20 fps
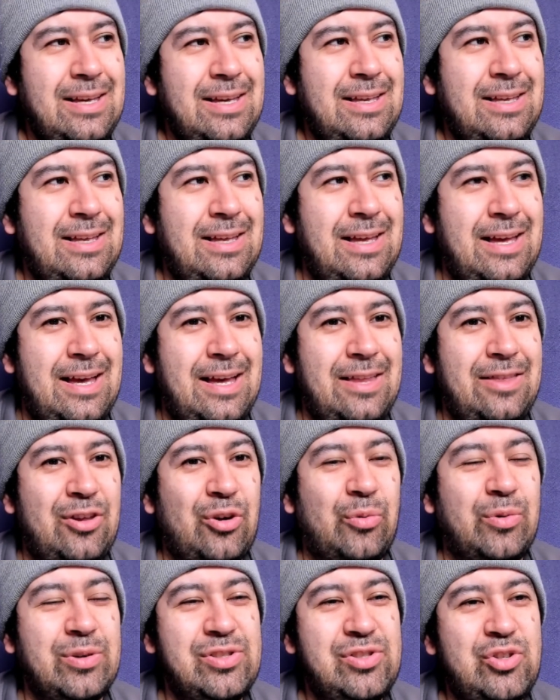And there
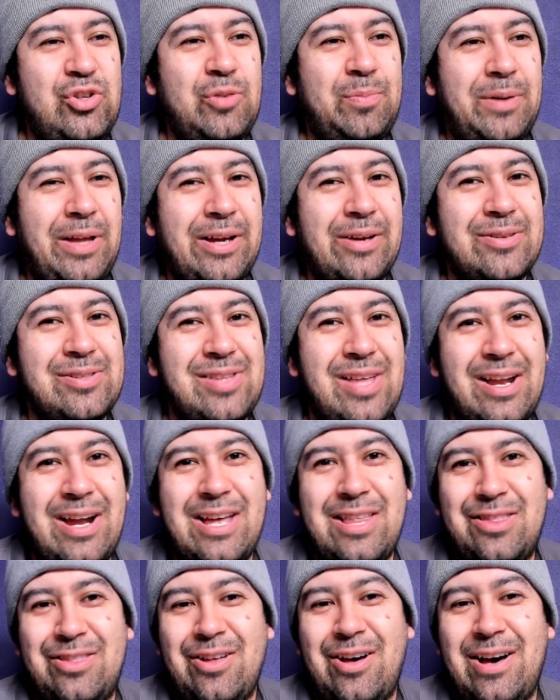was two players that I
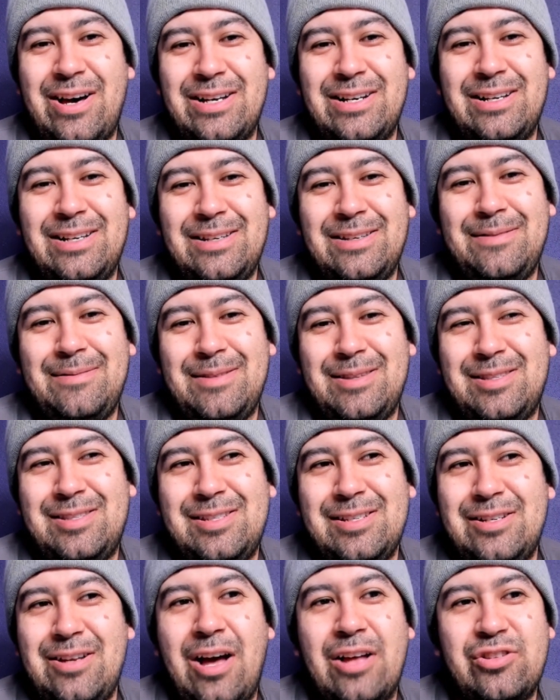thought did
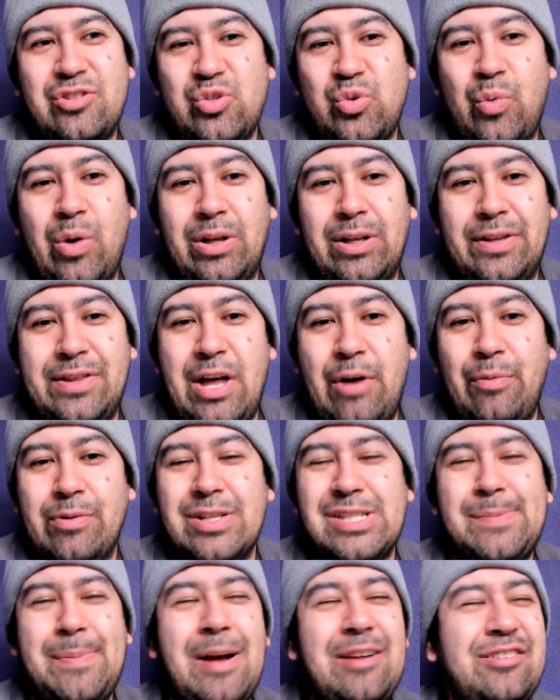not do well on that one,
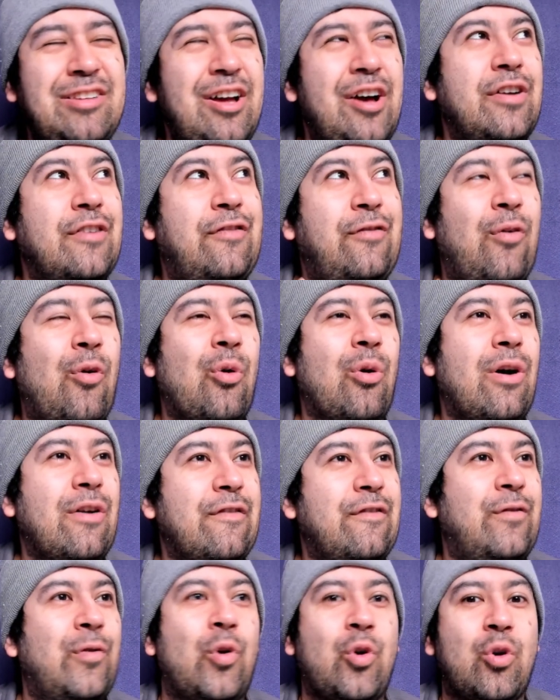especially on a
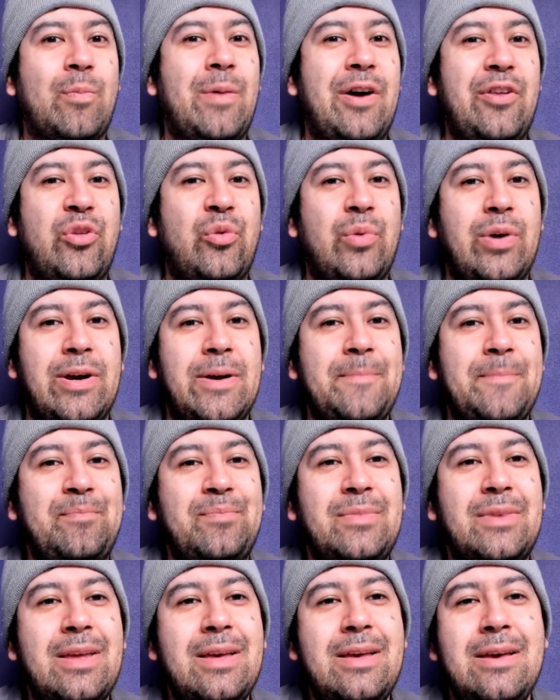4-on-4, by the way,
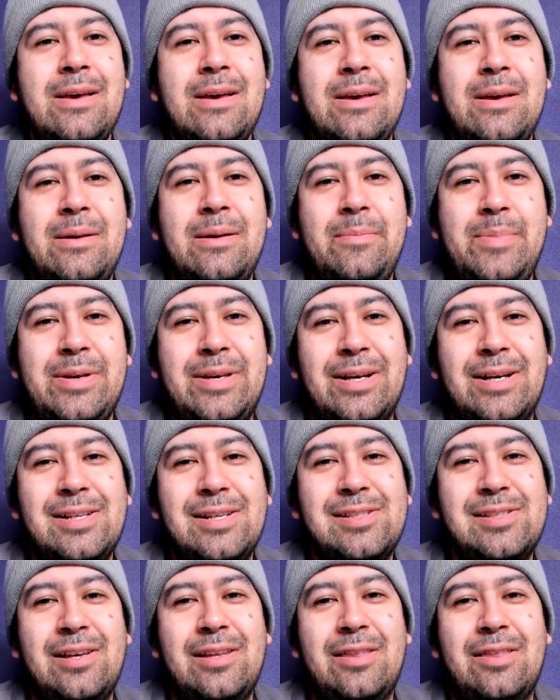because
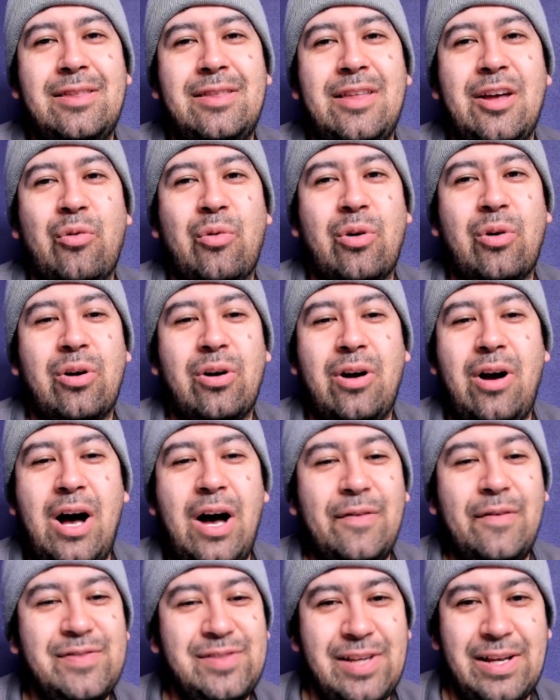there were
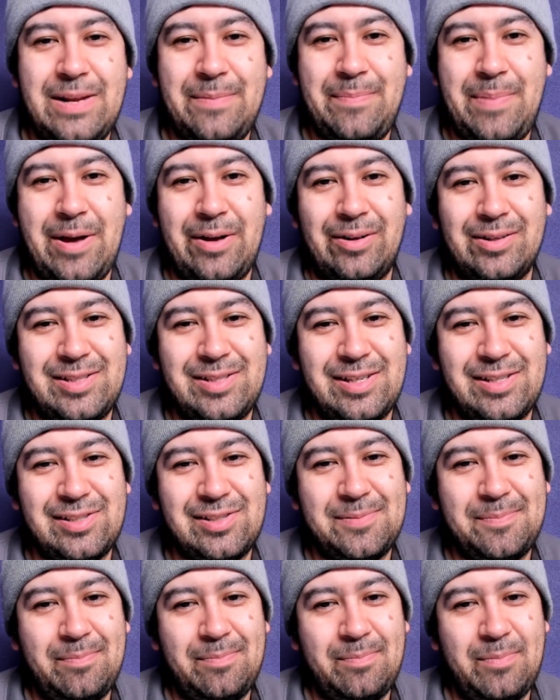offsetting penalties
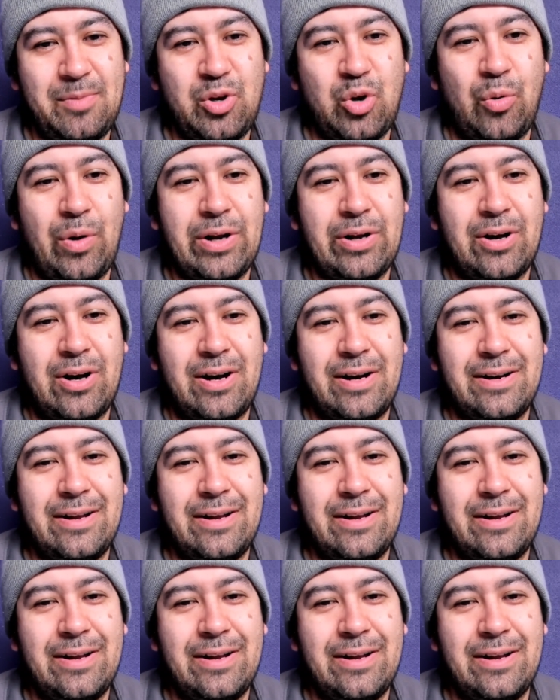going on